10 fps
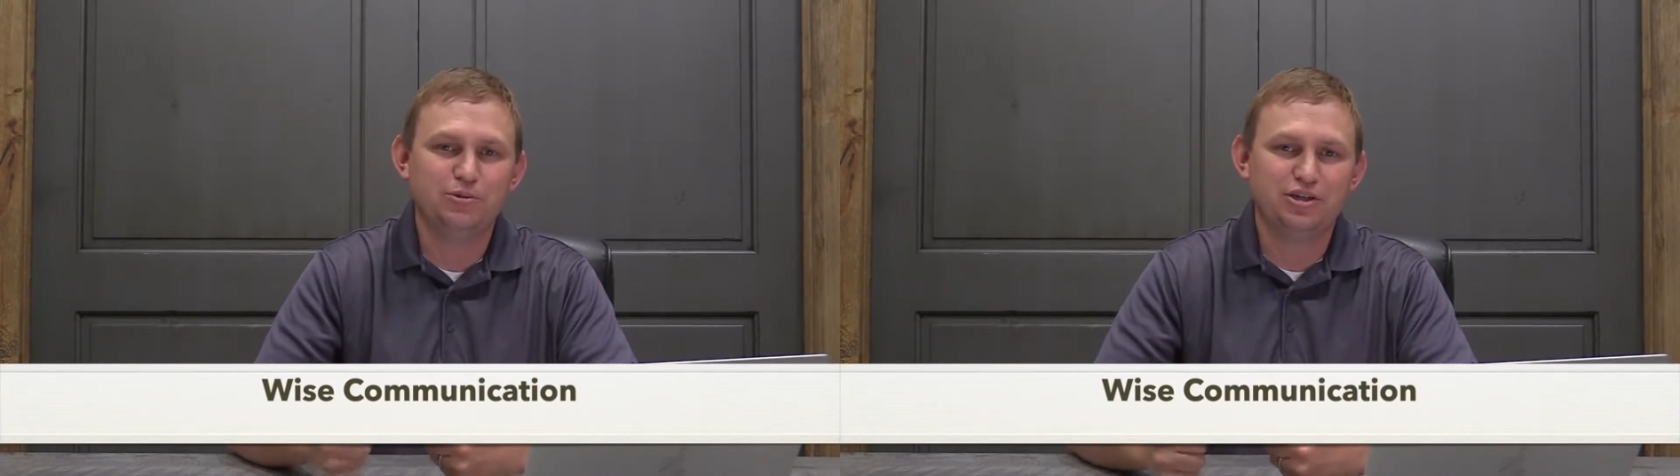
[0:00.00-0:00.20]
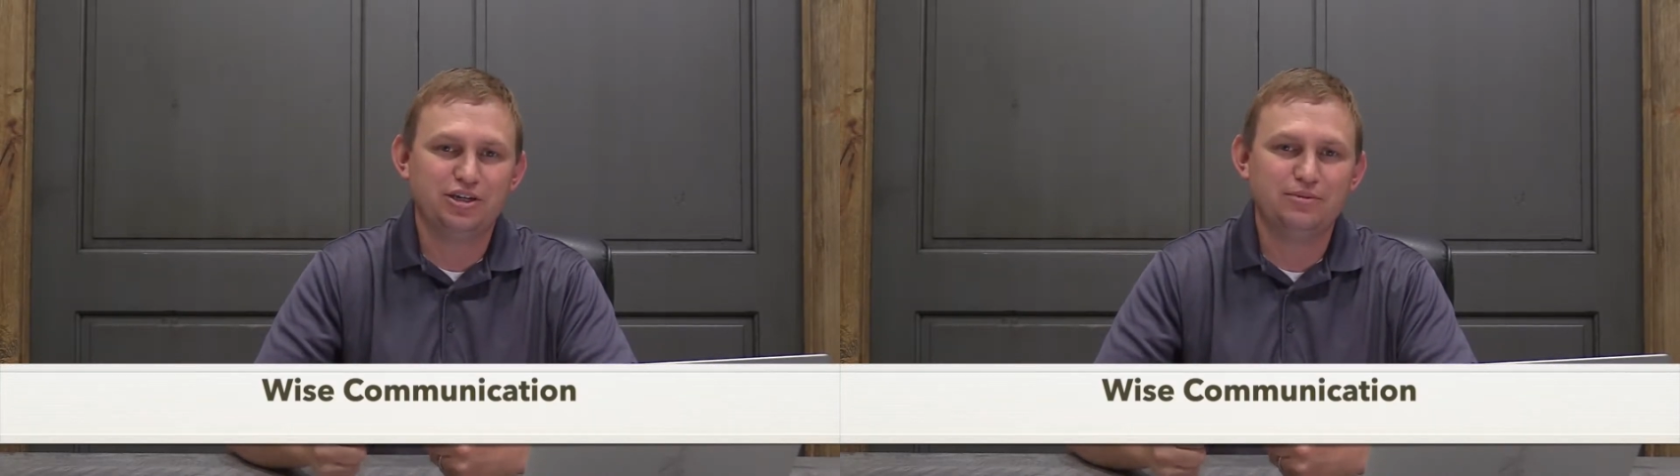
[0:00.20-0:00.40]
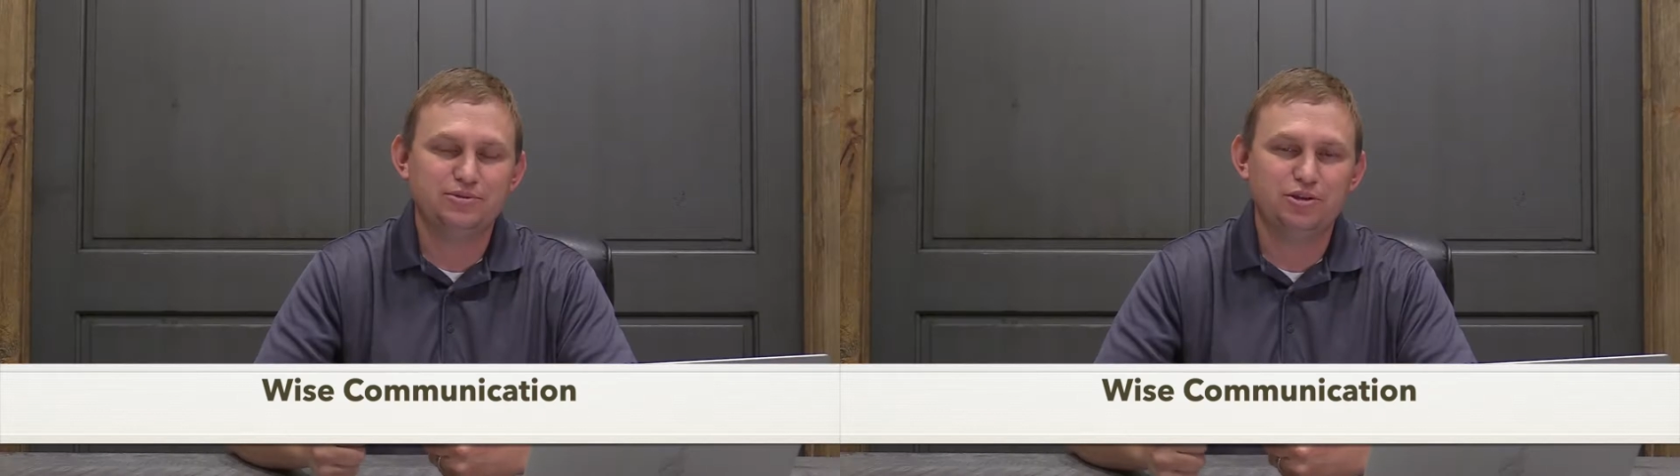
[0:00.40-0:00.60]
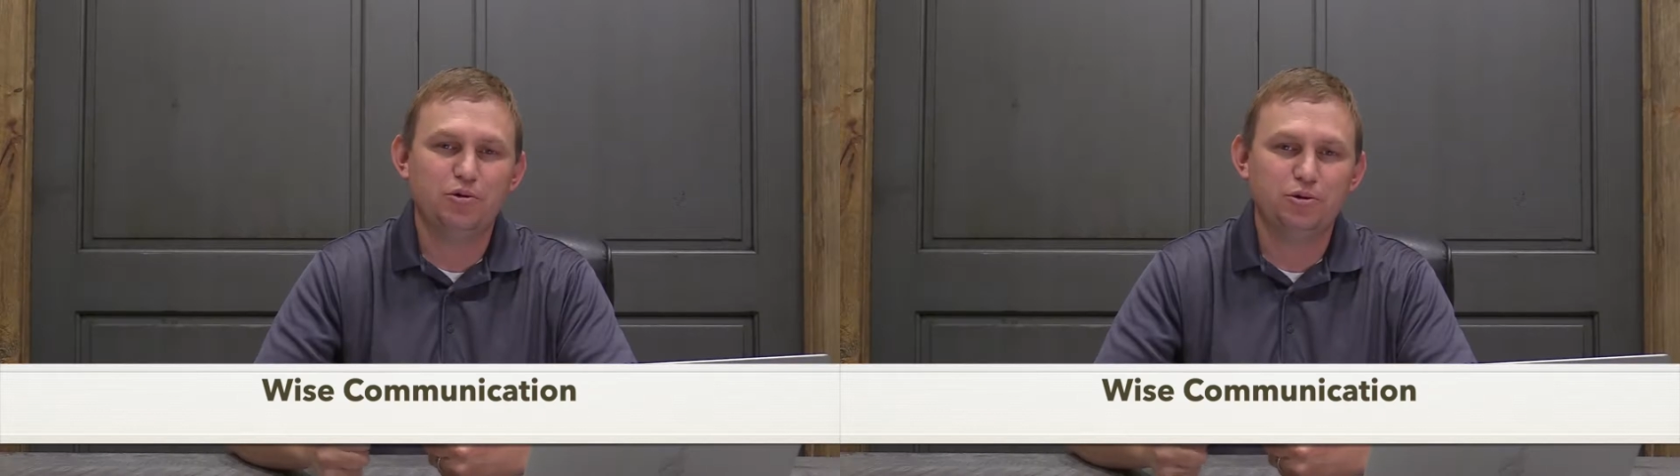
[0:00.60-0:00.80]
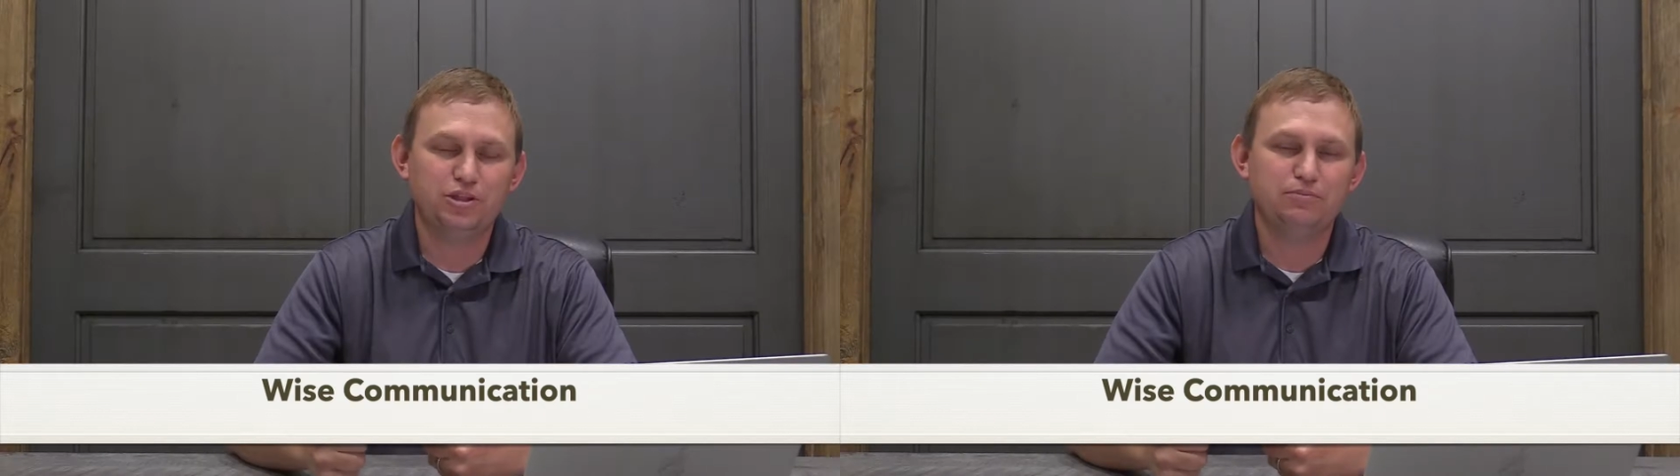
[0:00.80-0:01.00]
when it comes to
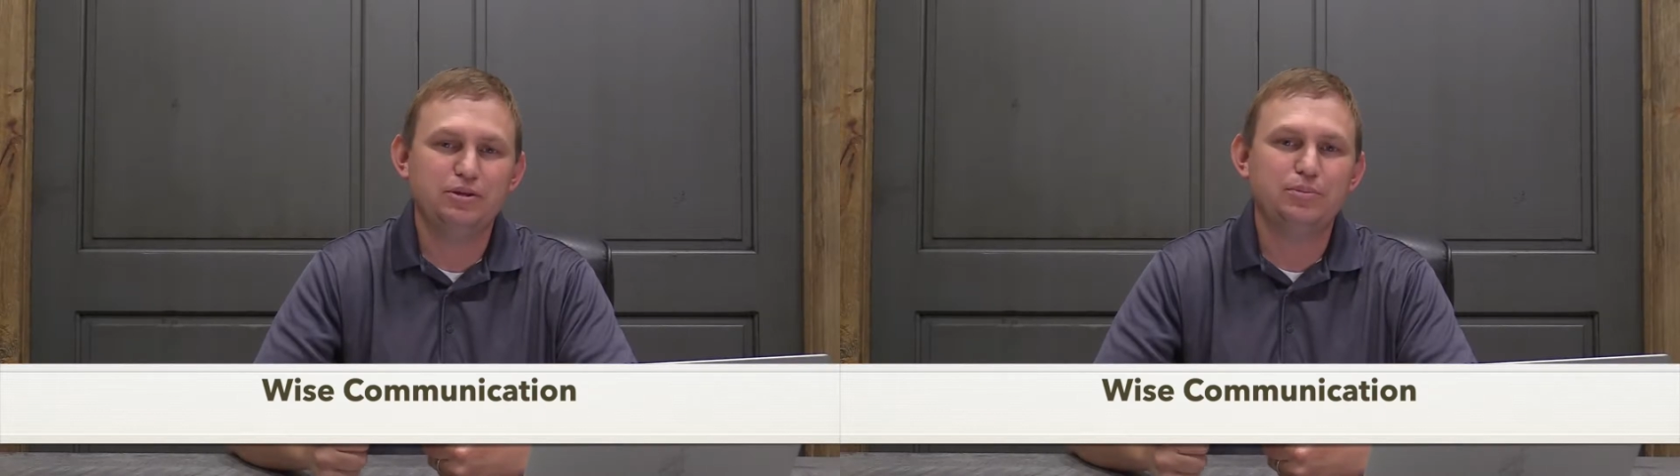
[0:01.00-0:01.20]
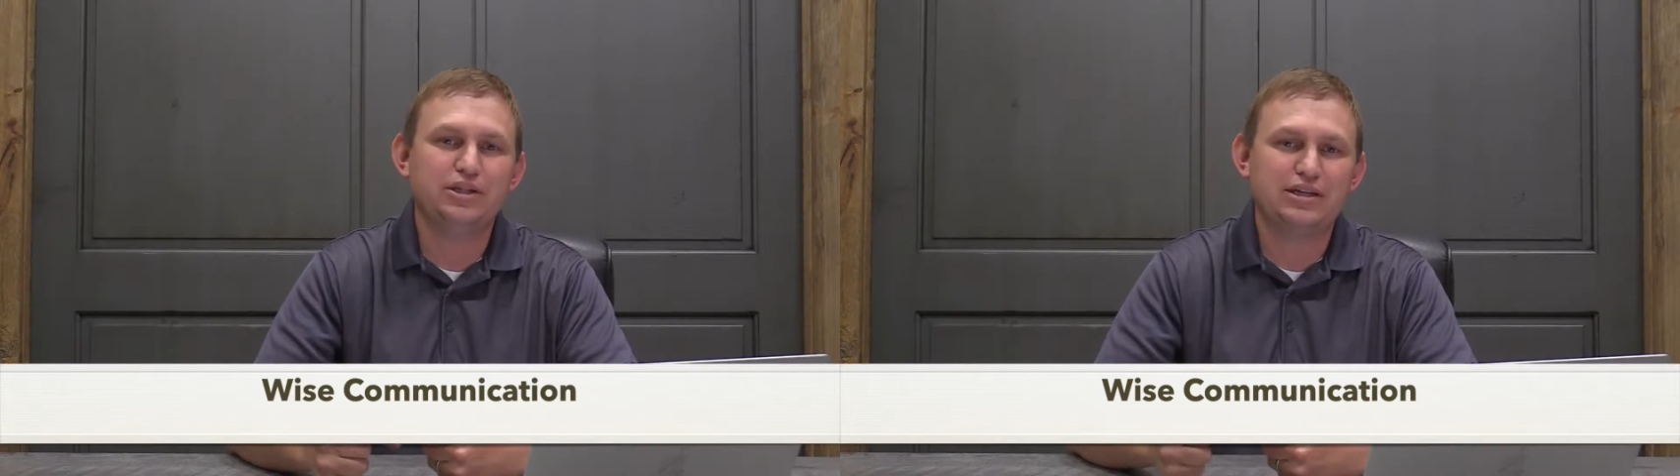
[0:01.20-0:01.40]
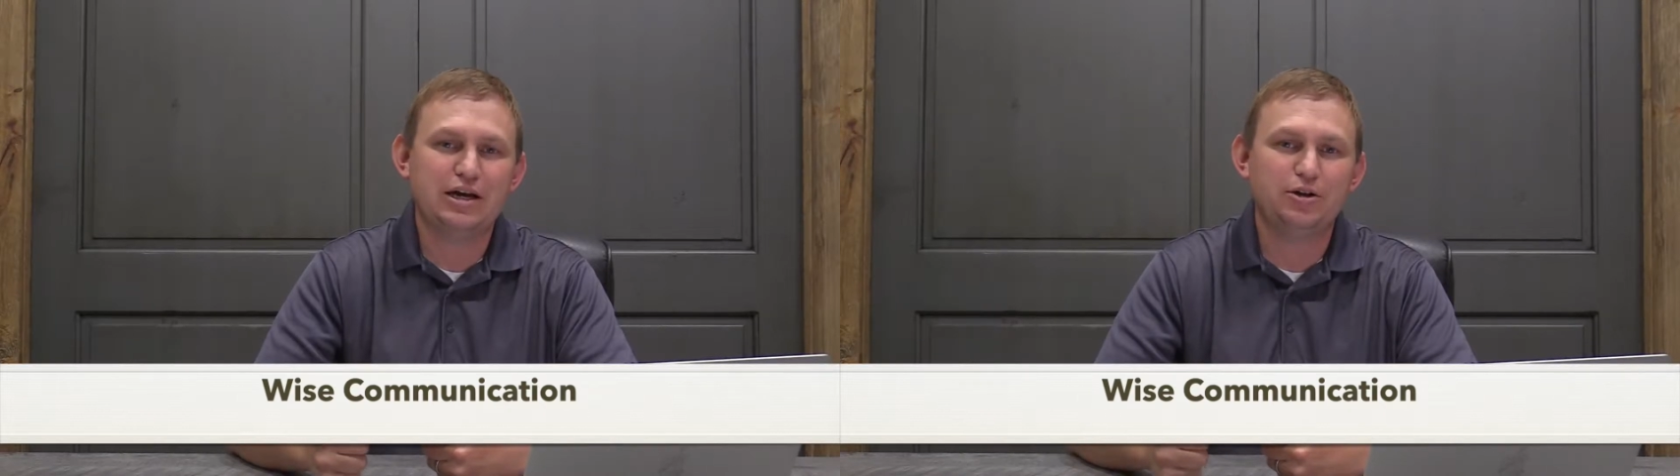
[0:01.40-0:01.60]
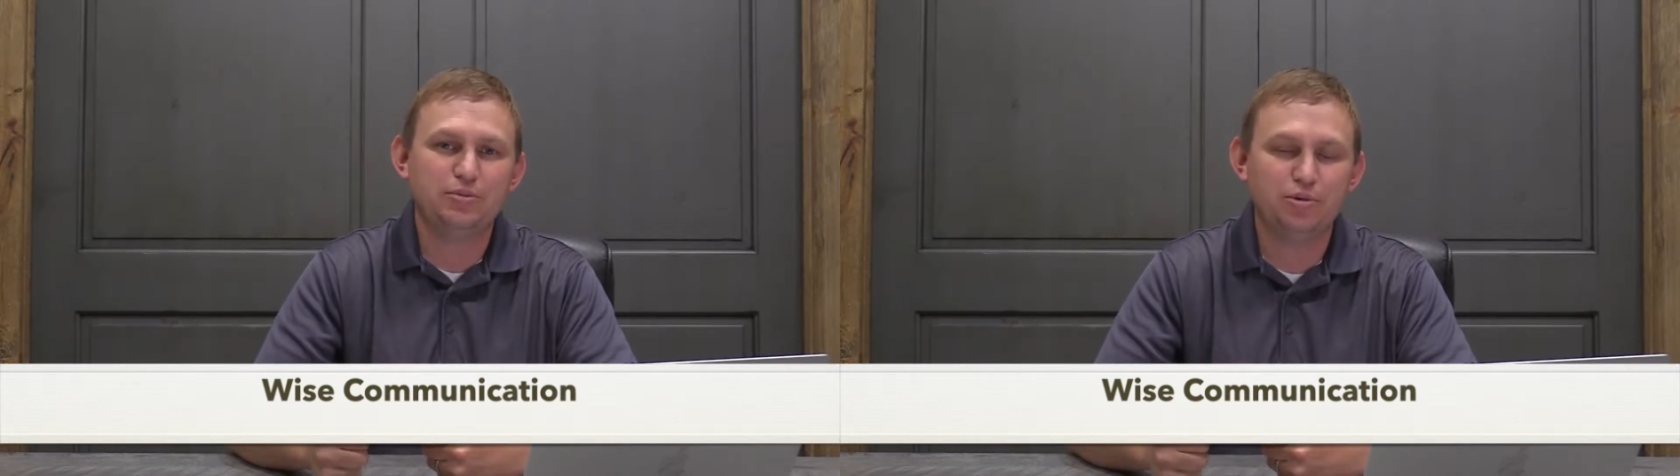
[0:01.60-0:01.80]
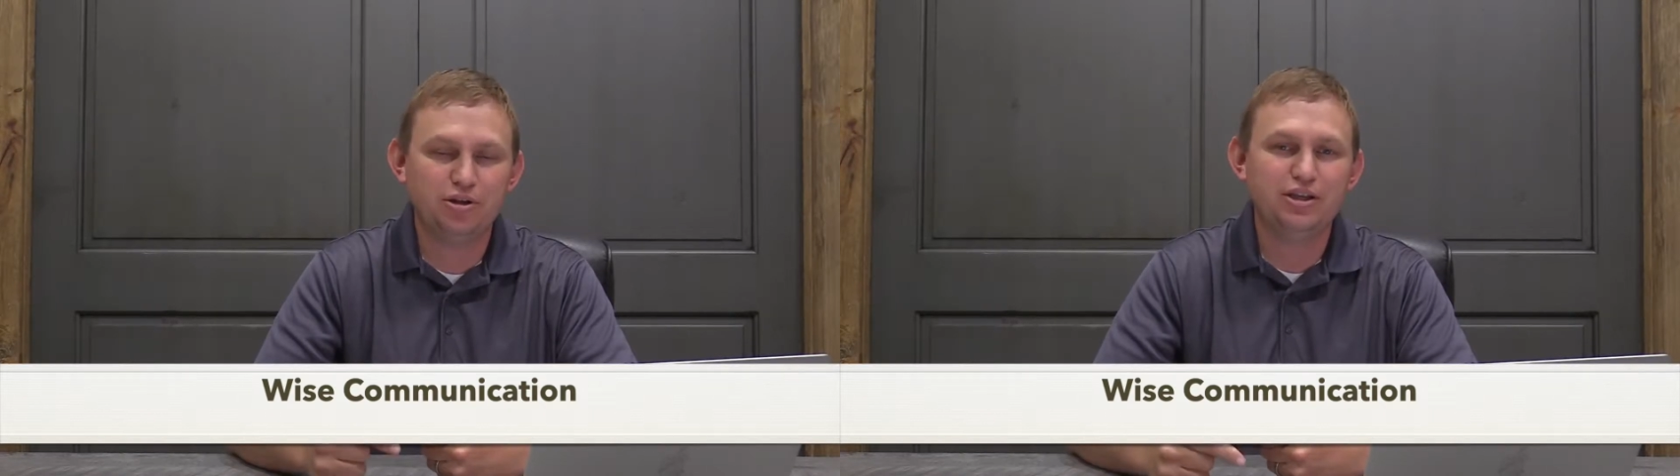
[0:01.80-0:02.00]
holding people
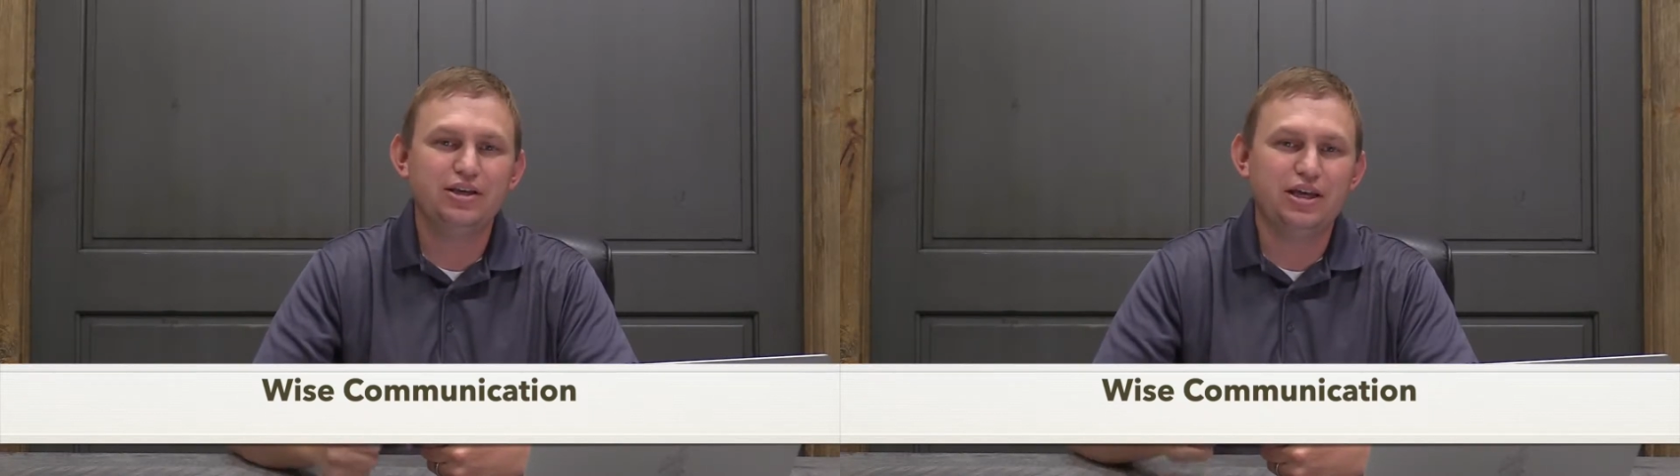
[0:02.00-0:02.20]
accountable